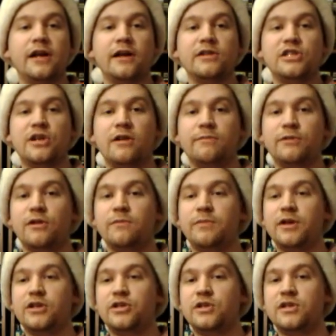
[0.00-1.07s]
I also upload
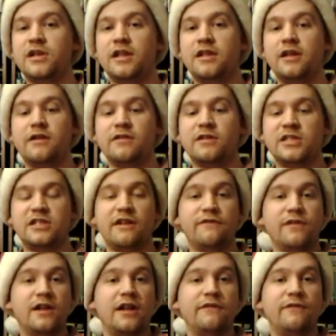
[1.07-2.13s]
pictures on there, the
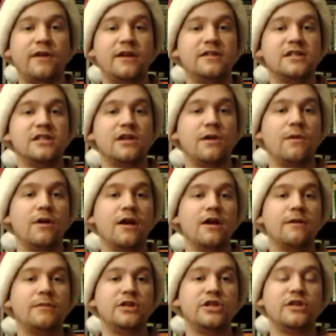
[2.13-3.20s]
stuff that I find, so
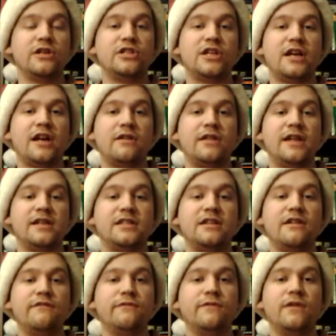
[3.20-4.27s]
be sure to check out that
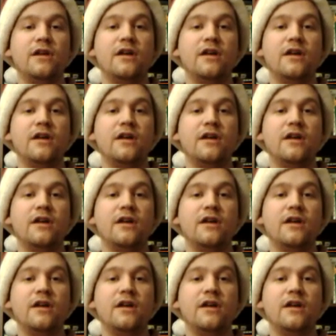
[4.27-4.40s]
stuff.